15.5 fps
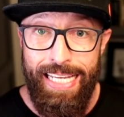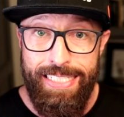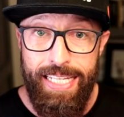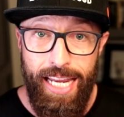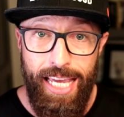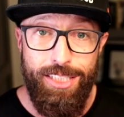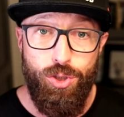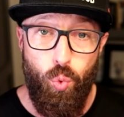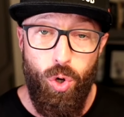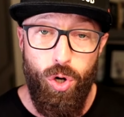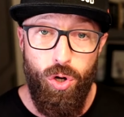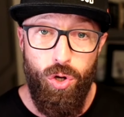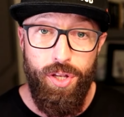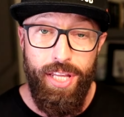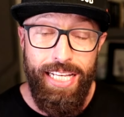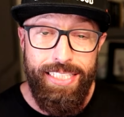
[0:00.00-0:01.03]
in today's
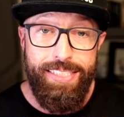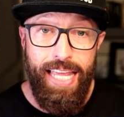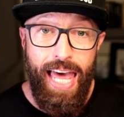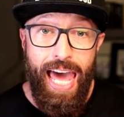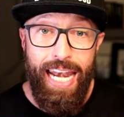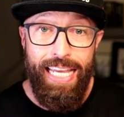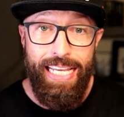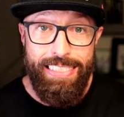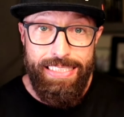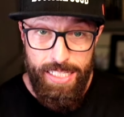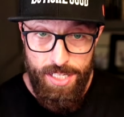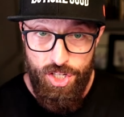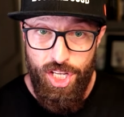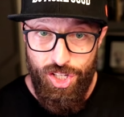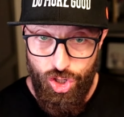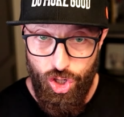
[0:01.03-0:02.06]
world is
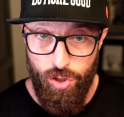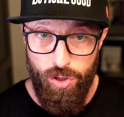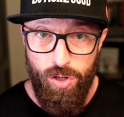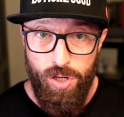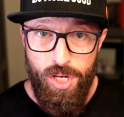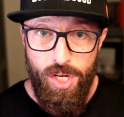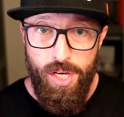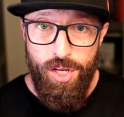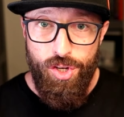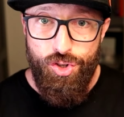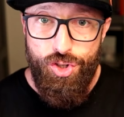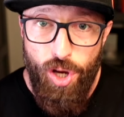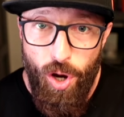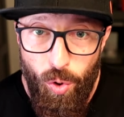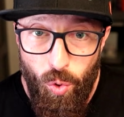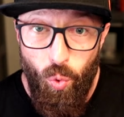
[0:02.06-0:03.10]
digital.
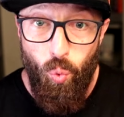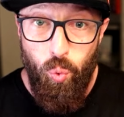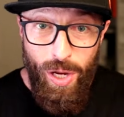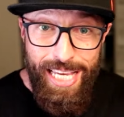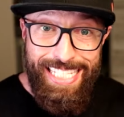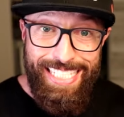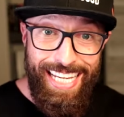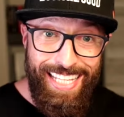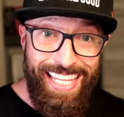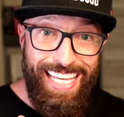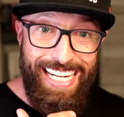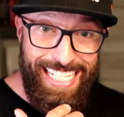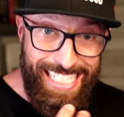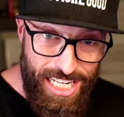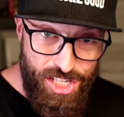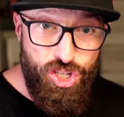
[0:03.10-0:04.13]
So we see
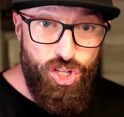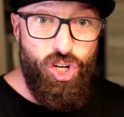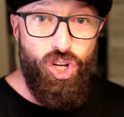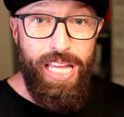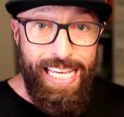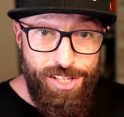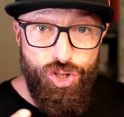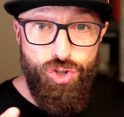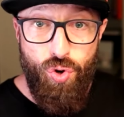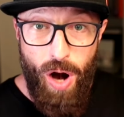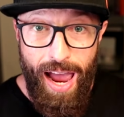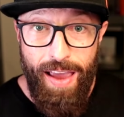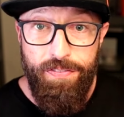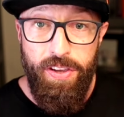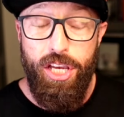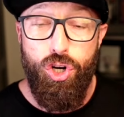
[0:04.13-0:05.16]
that digital is
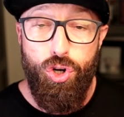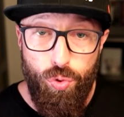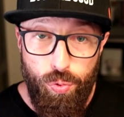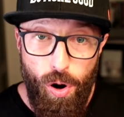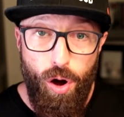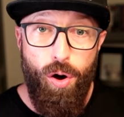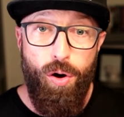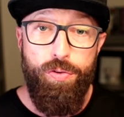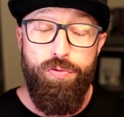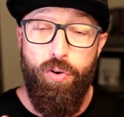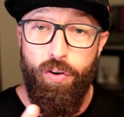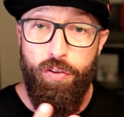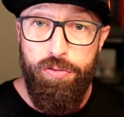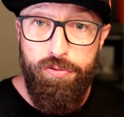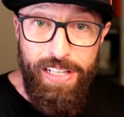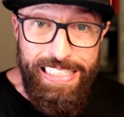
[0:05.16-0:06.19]
driving growth
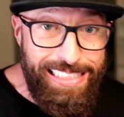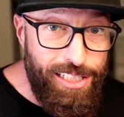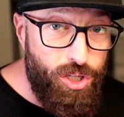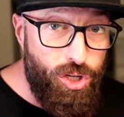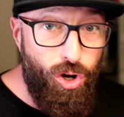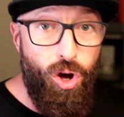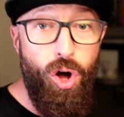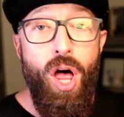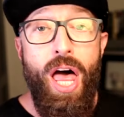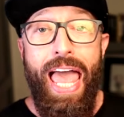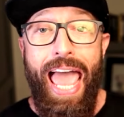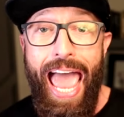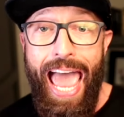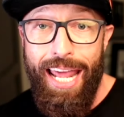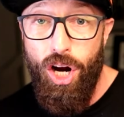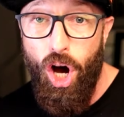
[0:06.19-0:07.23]
for physical
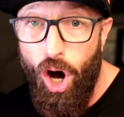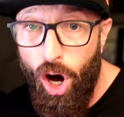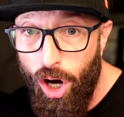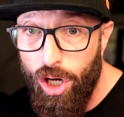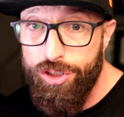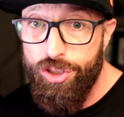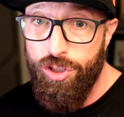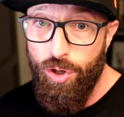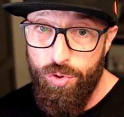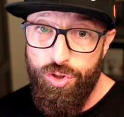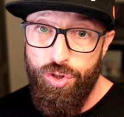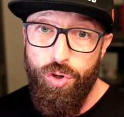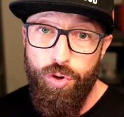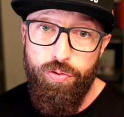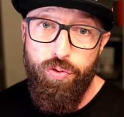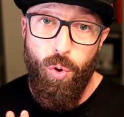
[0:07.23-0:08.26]
and also
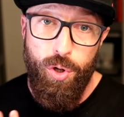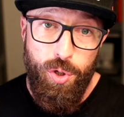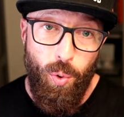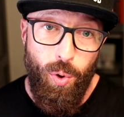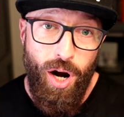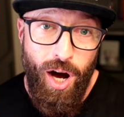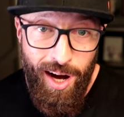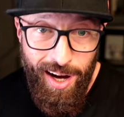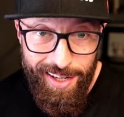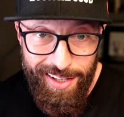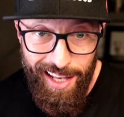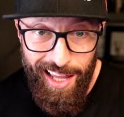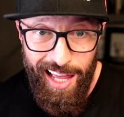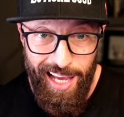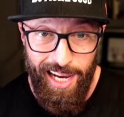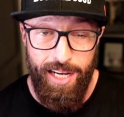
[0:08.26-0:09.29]
for your
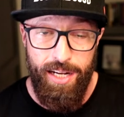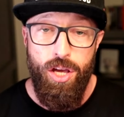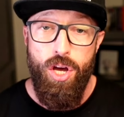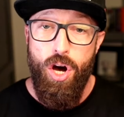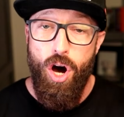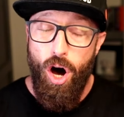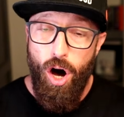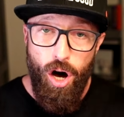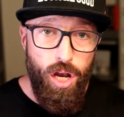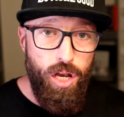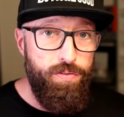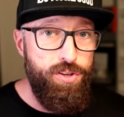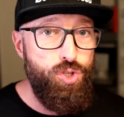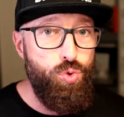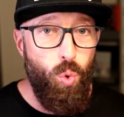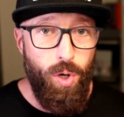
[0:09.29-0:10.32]
online. All
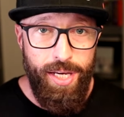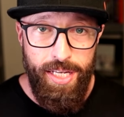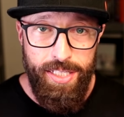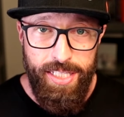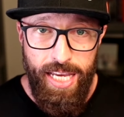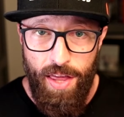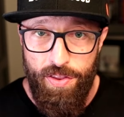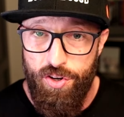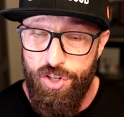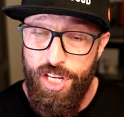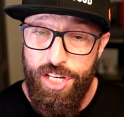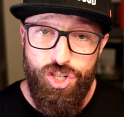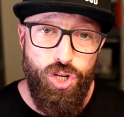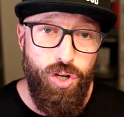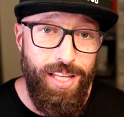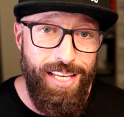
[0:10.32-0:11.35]
of it's working together.
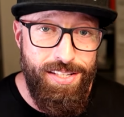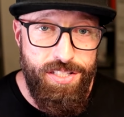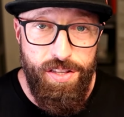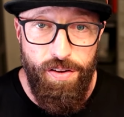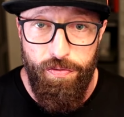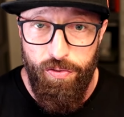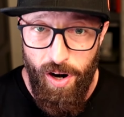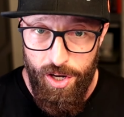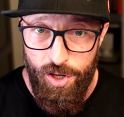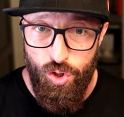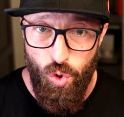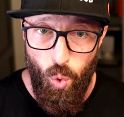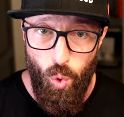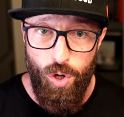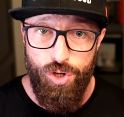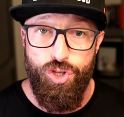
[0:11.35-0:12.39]
Digital is the front
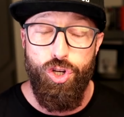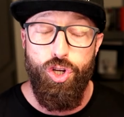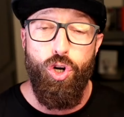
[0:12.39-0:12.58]
door. So